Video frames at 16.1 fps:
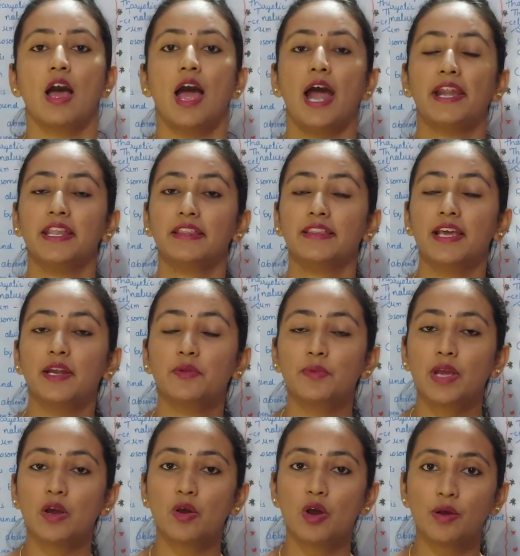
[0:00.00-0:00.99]
and in that we
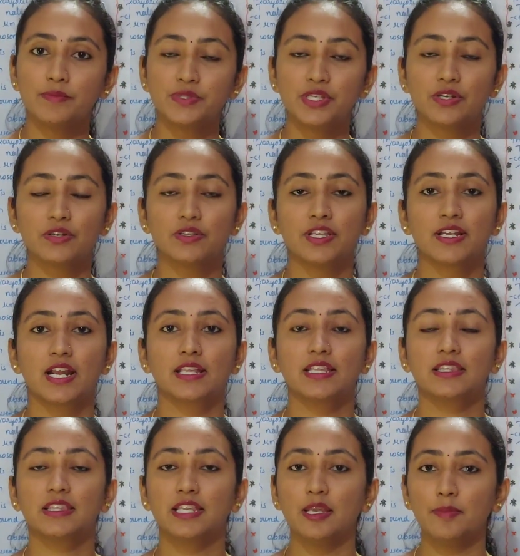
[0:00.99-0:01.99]
have observed there are the
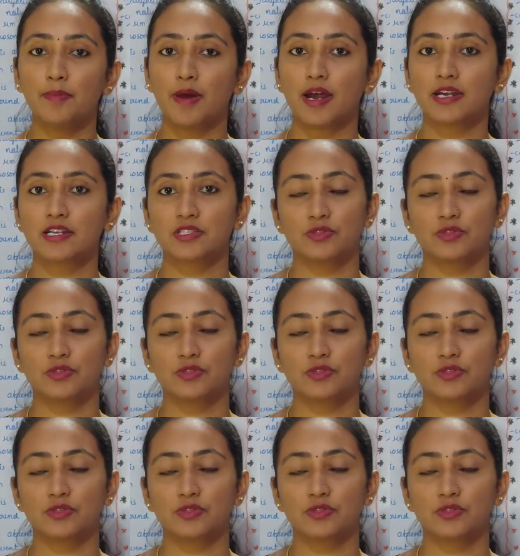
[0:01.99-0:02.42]
three parts.